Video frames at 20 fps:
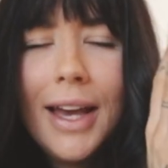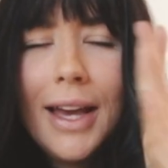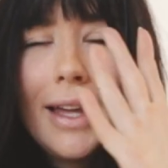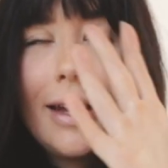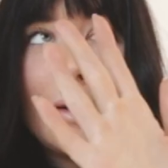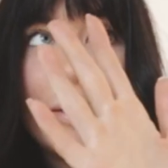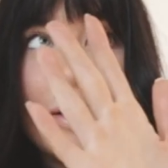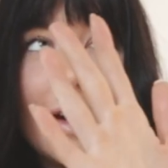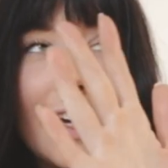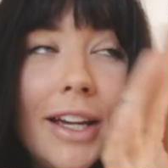
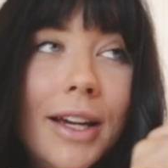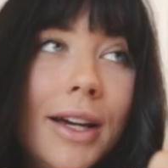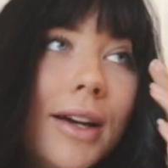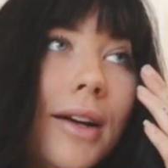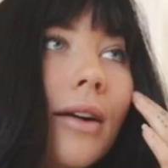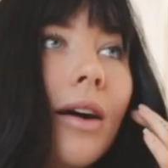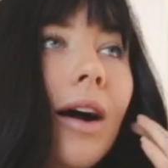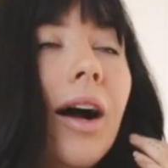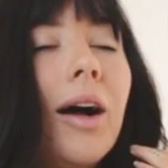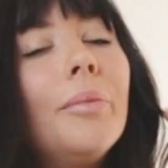Anyway,
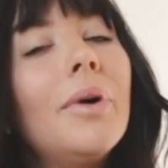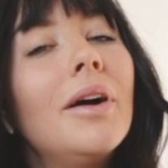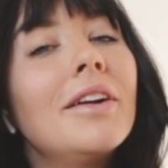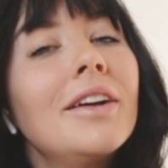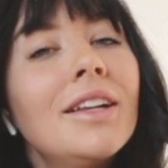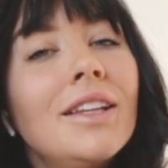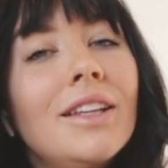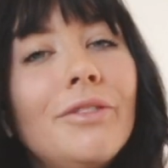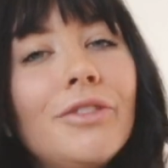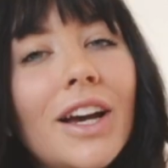I'm
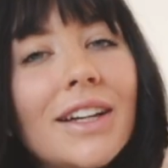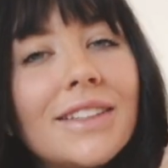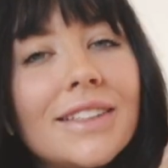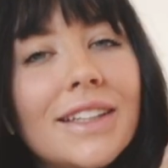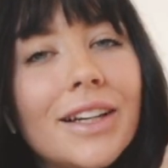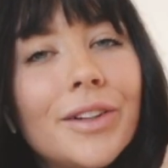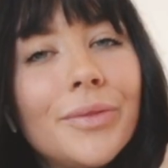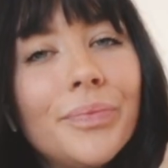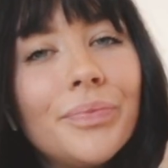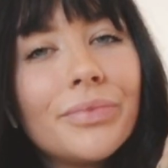gonna leave you guys
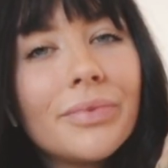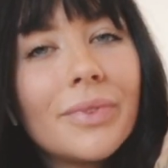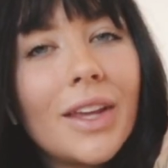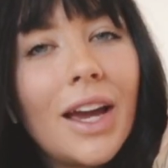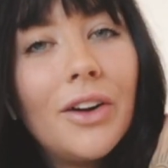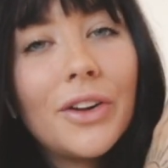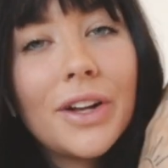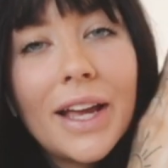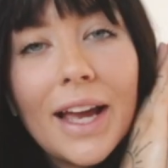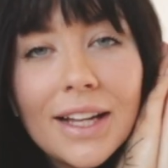here.
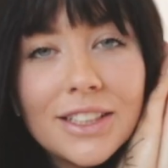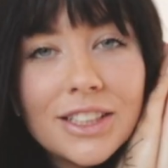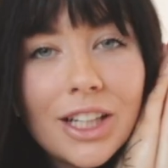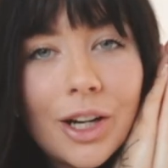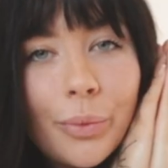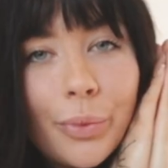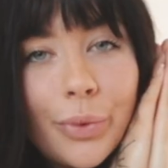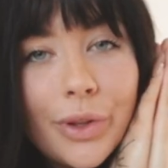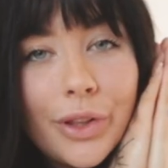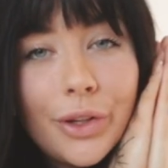I'll catch
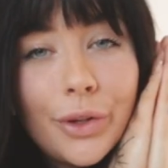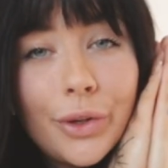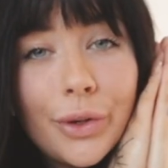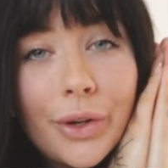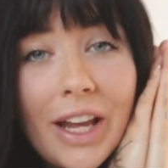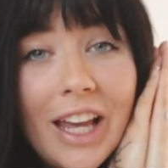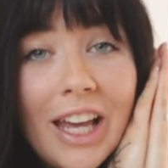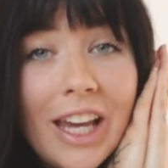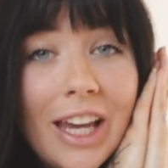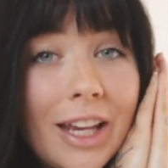up with
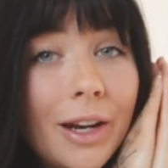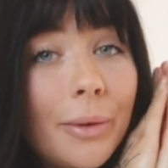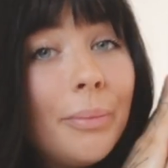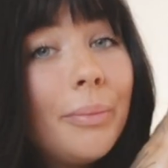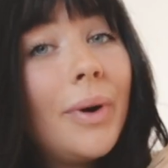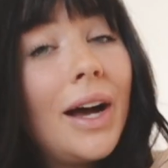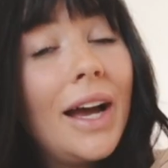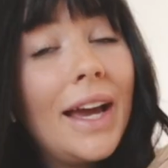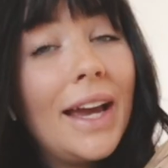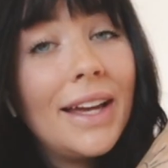you in
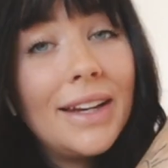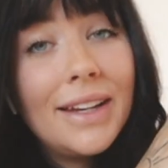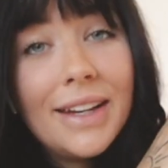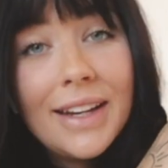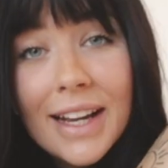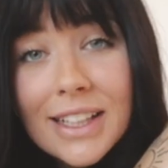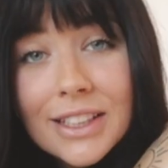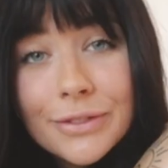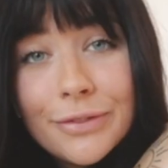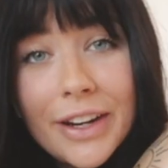my
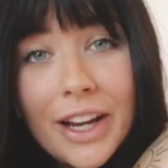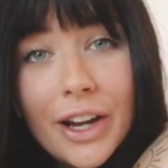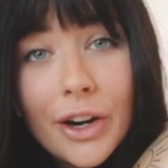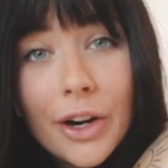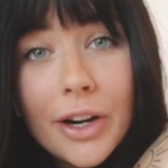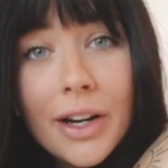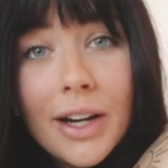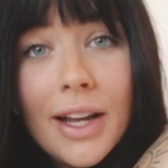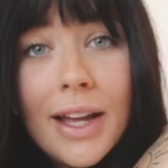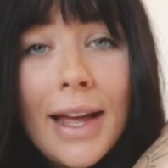next
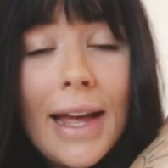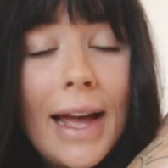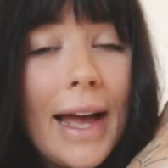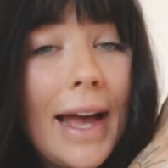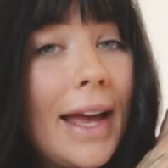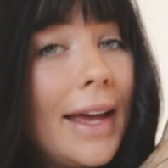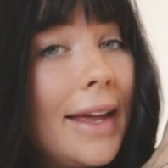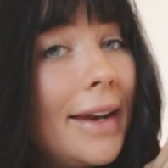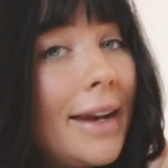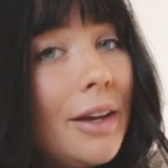video,
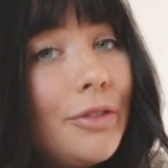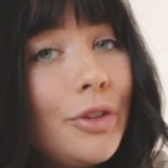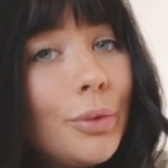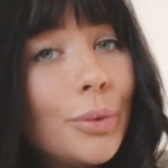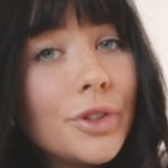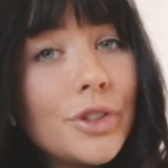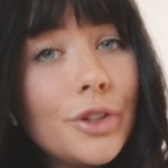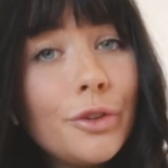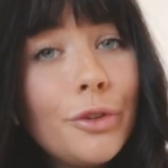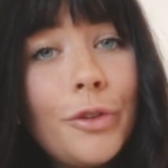and if you
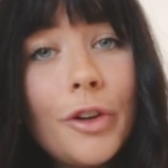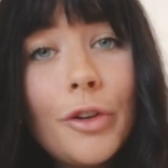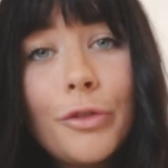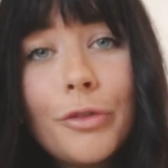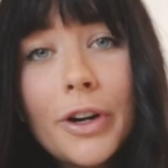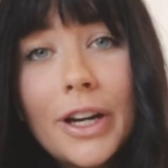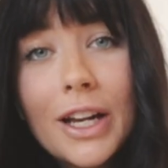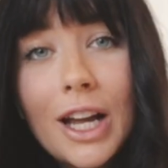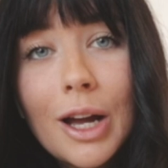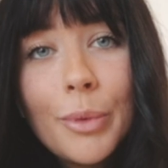want to, feel
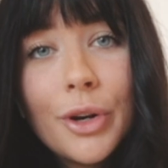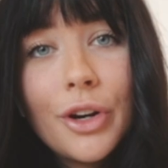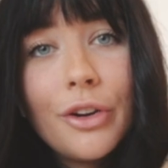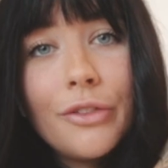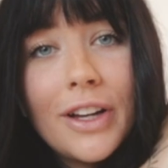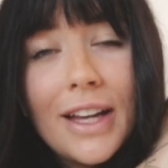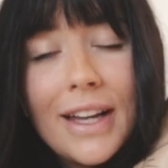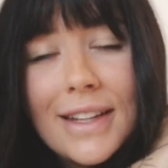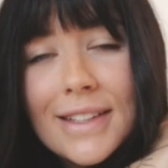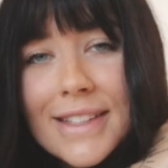free to come on
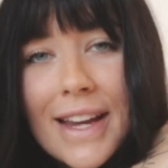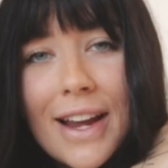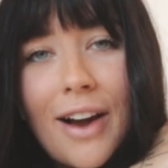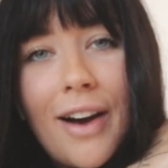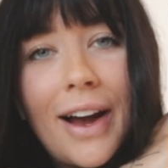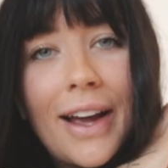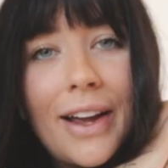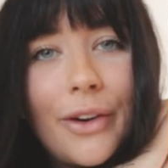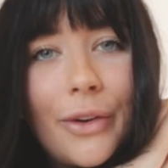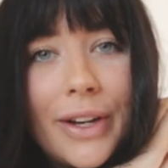over and say
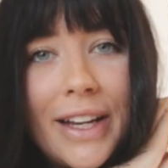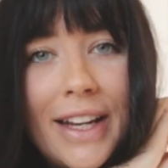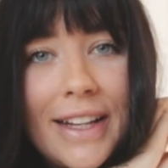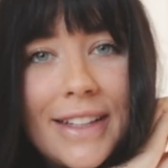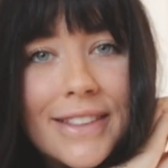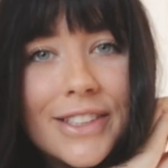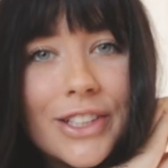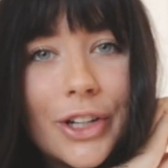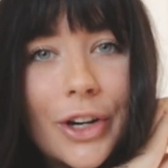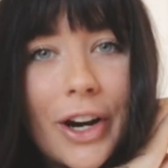hi on
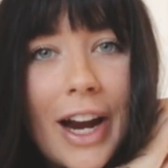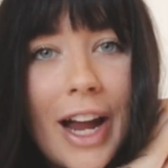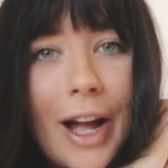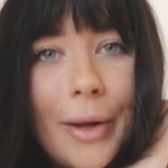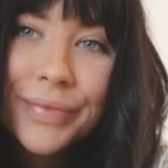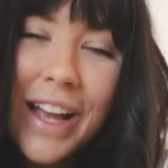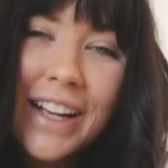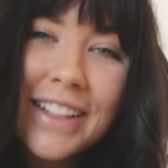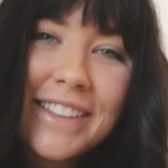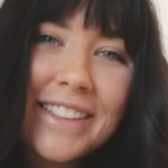
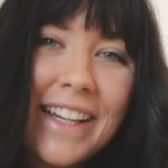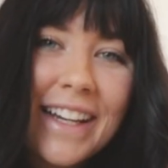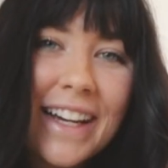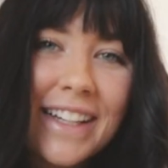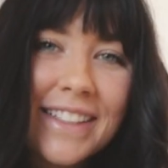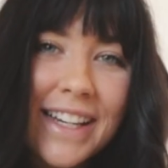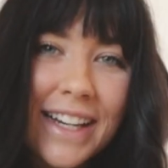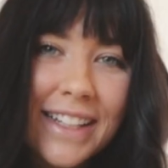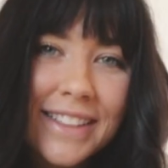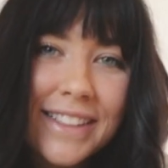Instagram. I'll see you
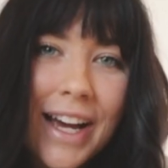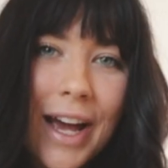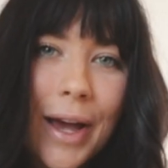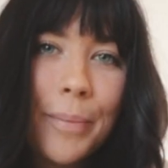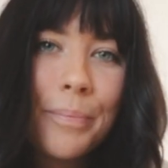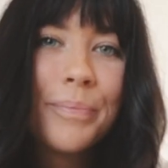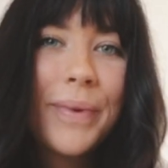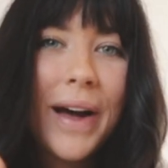guys next time.